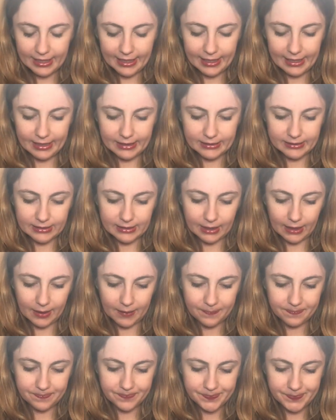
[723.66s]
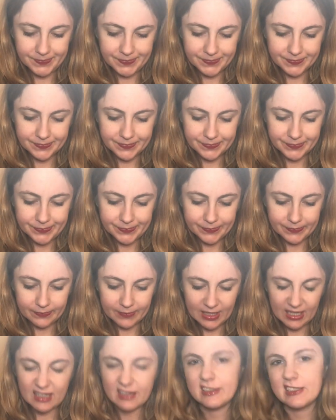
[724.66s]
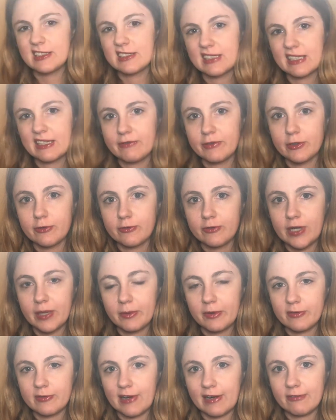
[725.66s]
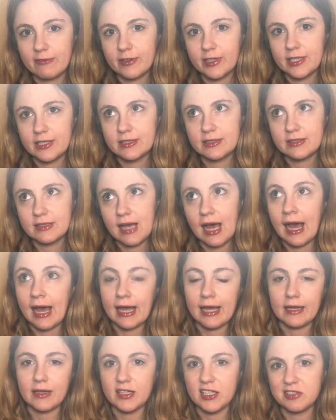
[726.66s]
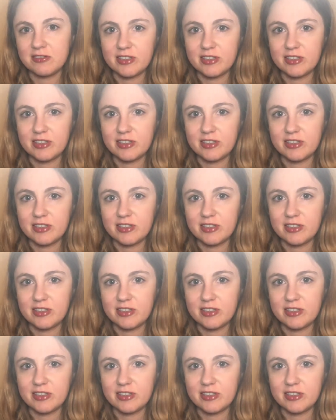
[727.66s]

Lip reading: And just to give you a frame of reference, I